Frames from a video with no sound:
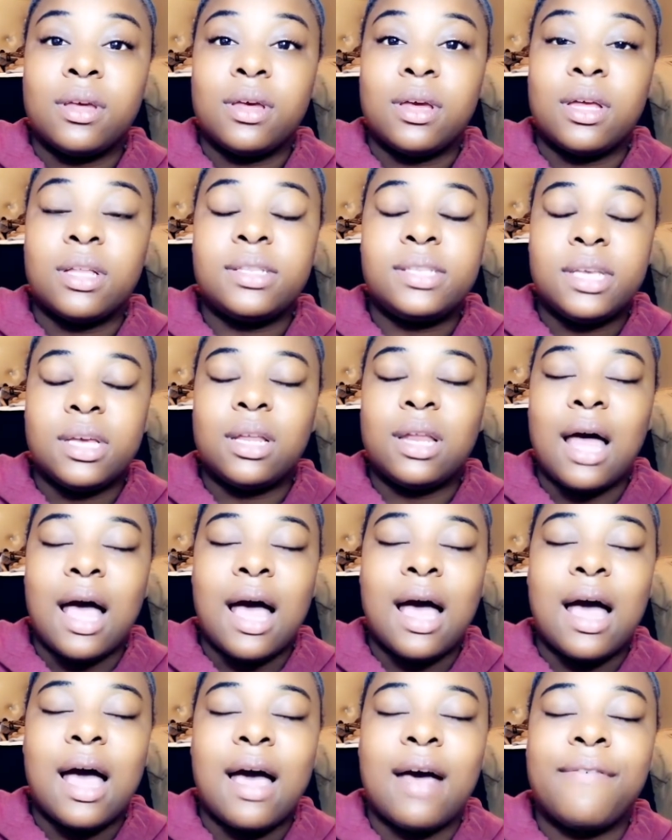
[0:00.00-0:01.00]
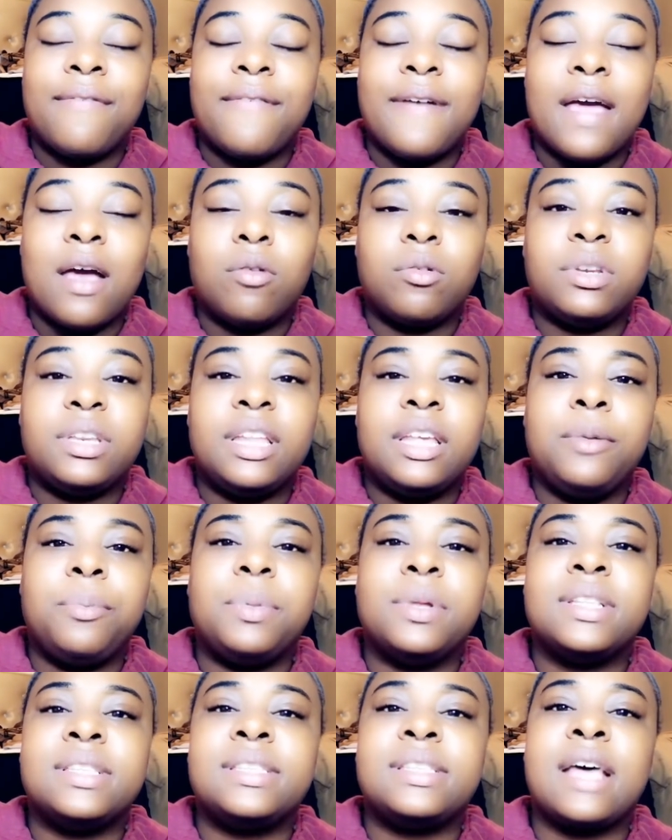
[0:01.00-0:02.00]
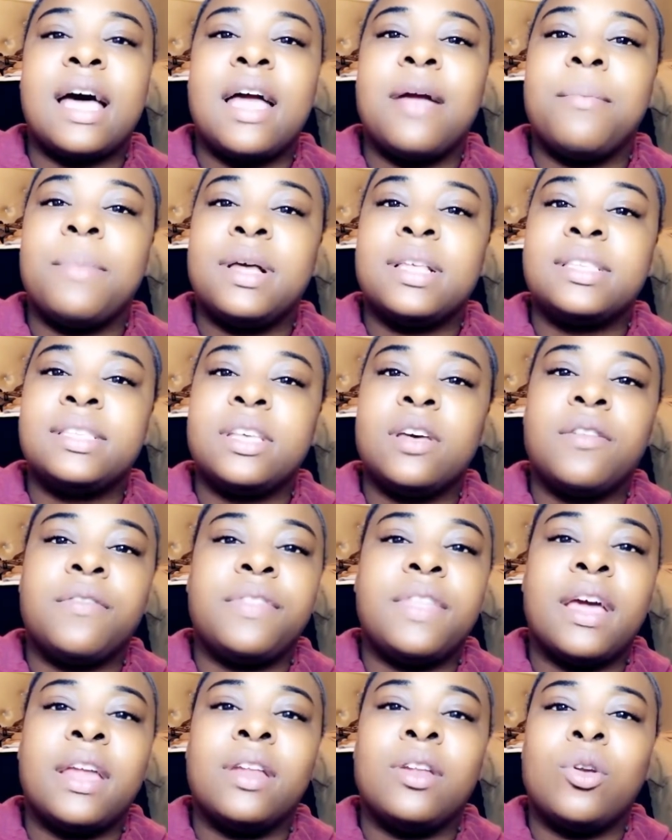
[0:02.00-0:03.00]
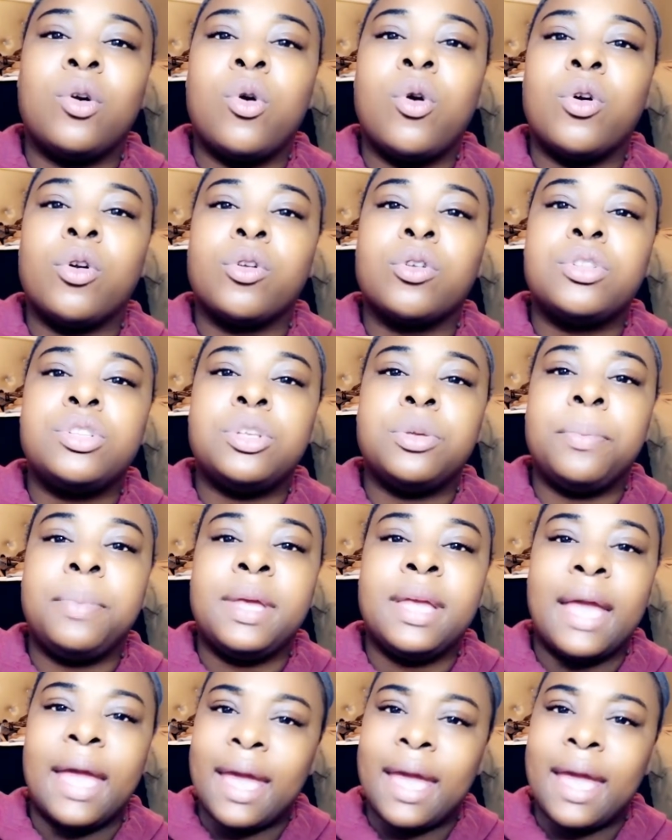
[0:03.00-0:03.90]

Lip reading: until I found deep inside myself that in order to be